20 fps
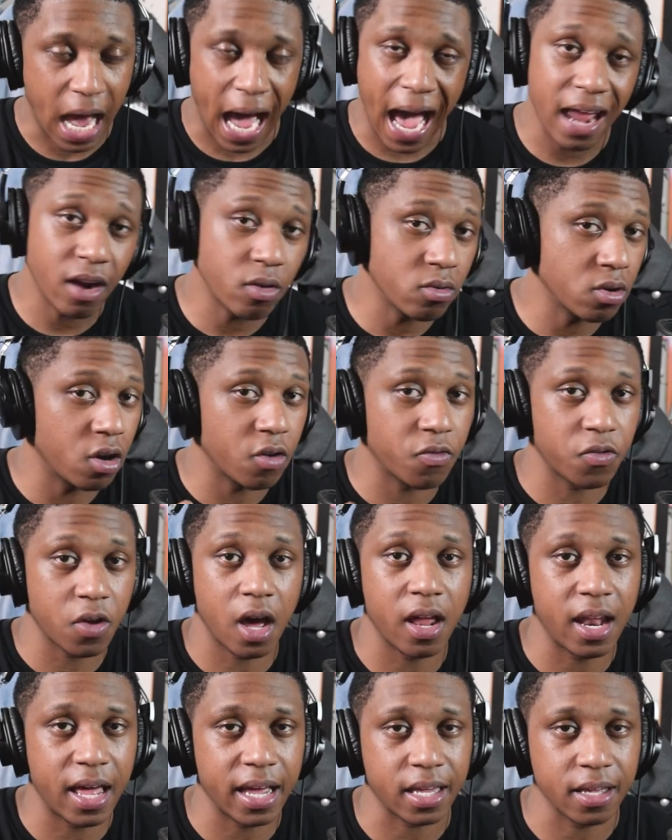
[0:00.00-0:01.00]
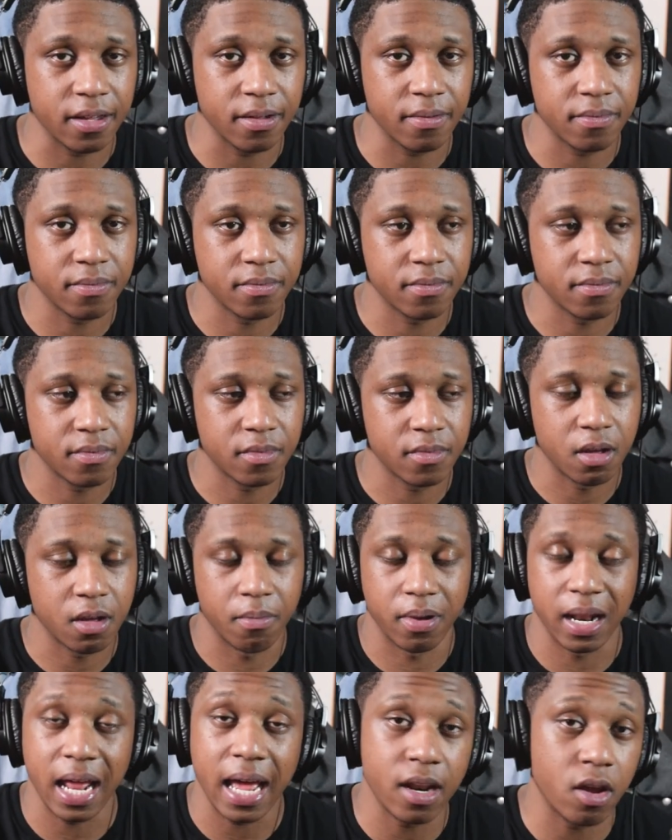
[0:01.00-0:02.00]
I don't know if y'all like it,
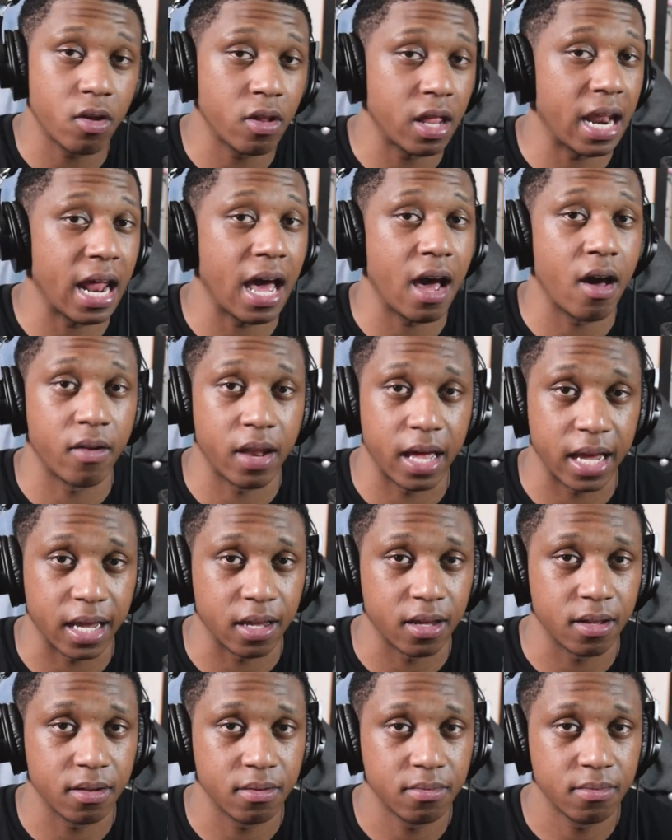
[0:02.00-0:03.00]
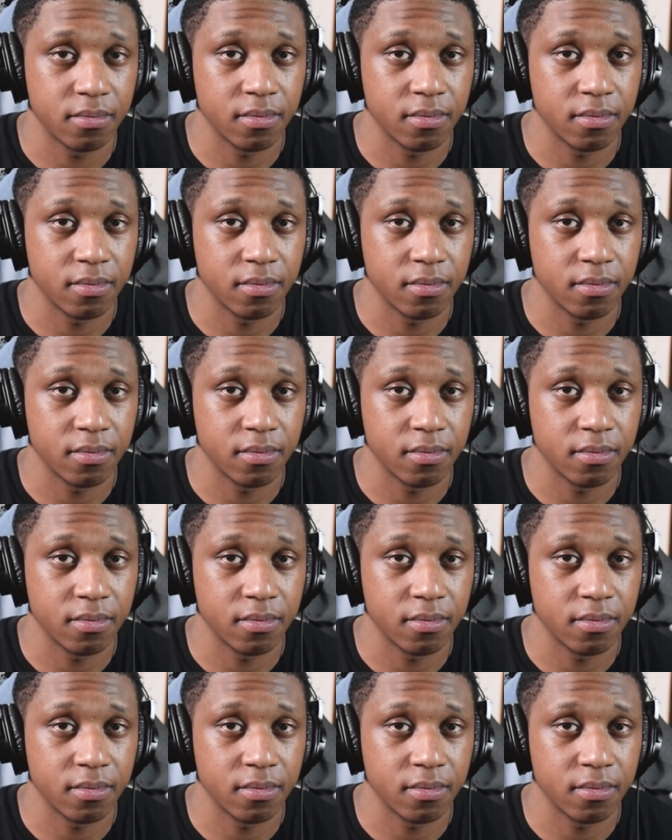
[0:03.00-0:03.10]
but I know that I don't like it.